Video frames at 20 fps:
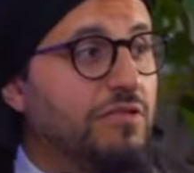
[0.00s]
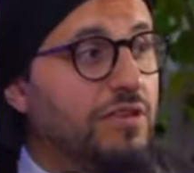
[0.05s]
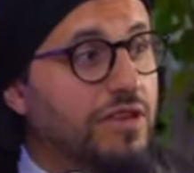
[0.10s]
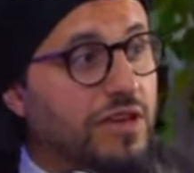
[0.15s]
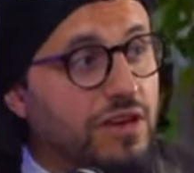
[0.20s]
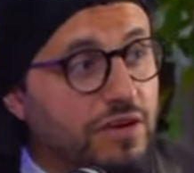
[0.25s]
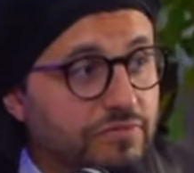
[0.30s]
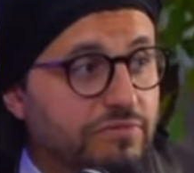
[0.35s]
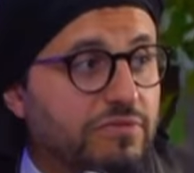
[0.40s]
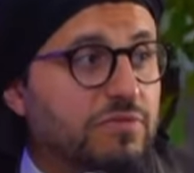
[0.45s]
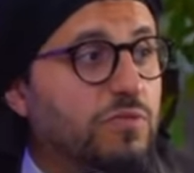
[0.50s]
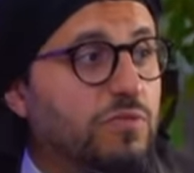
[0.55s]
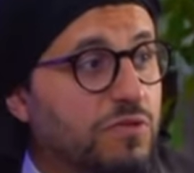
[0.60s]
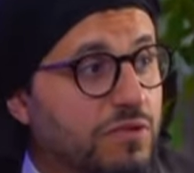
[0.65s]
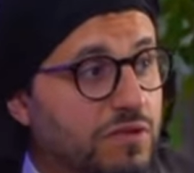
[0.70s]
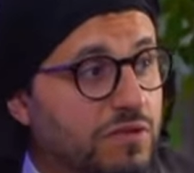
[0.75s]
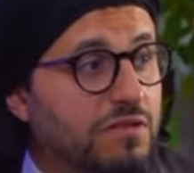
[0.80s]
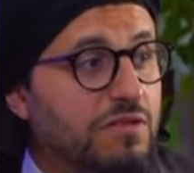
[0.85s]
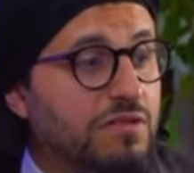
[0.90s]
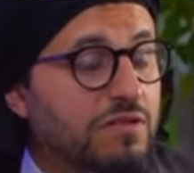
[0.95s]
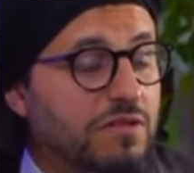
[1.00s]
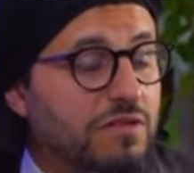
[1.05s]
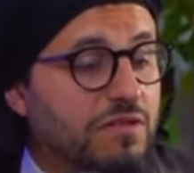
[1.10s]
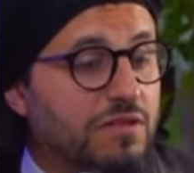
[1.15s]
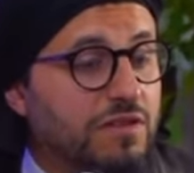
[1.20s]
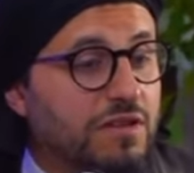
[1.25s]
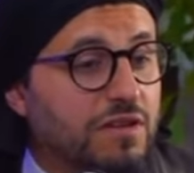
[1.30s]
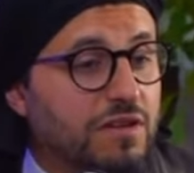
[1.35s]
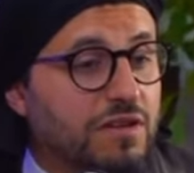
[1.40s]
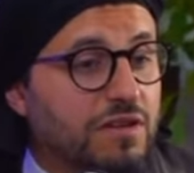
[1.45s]
get of reward.
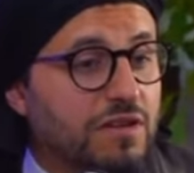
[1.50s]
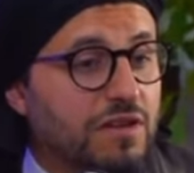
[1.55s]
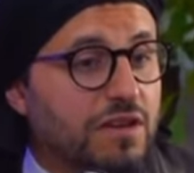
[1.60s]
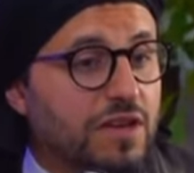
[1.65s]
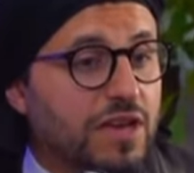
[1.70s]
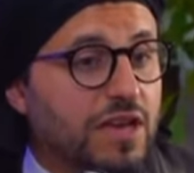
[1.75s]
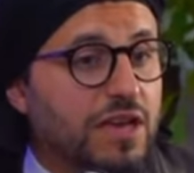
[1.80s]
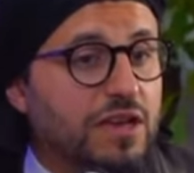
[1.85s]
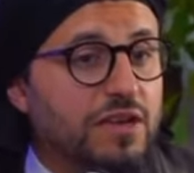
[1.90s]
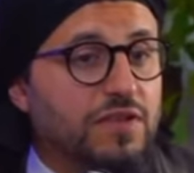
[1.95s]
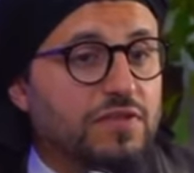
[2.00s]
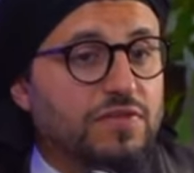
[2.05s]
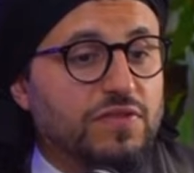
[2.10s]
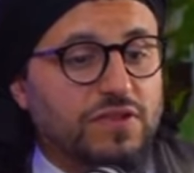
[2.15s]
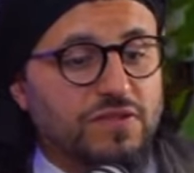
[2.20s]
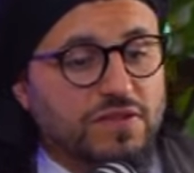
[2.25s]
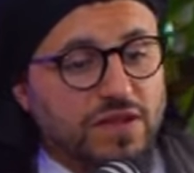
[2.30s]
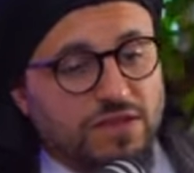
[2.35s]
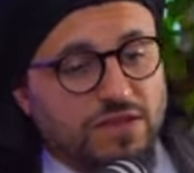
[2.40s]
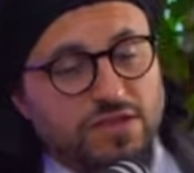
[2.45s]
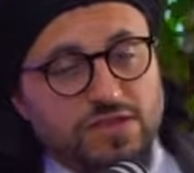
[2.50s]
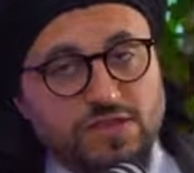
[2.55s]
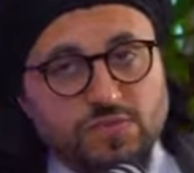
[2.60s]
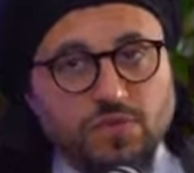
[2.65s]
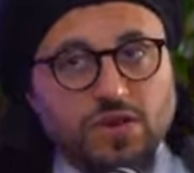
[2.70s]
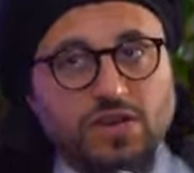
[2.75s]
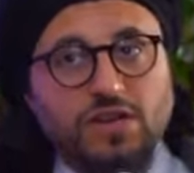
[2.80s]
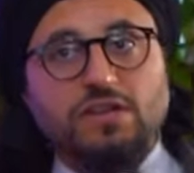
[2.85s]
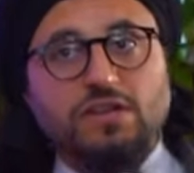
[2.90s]
And he said, take this money,